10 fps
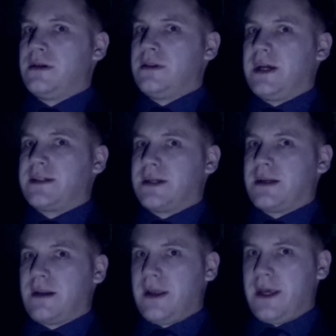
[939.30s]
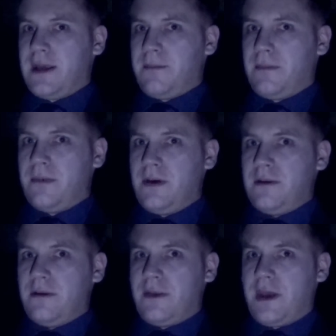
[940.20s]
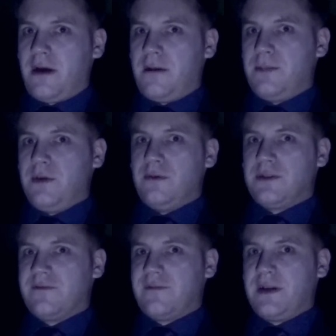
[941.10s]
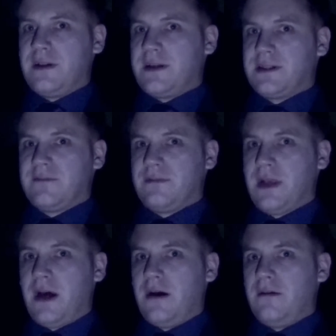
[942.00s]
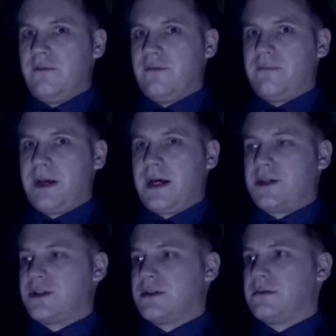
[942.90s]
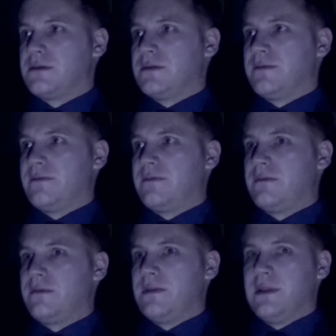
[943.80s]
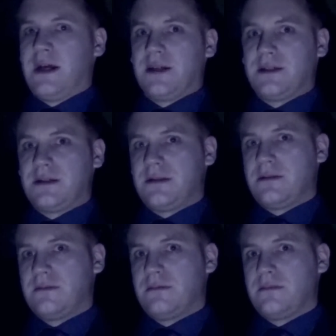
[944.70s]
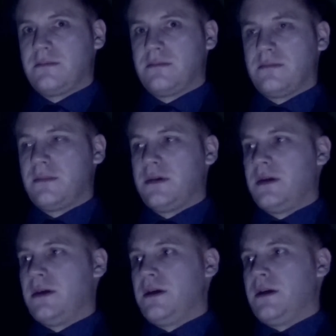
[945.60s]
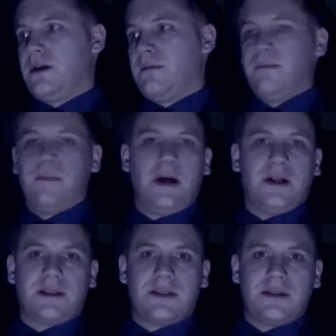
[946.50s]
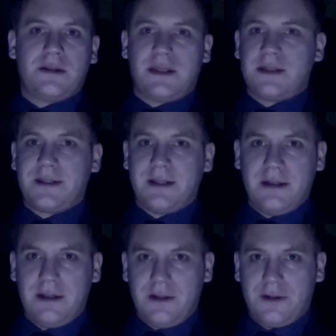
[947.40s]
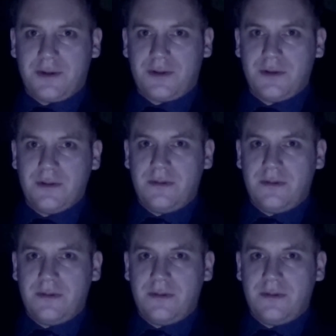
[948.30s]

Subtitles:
like to claim that they are immune to feelings of love, of passion, of lust, but that is clearly not true.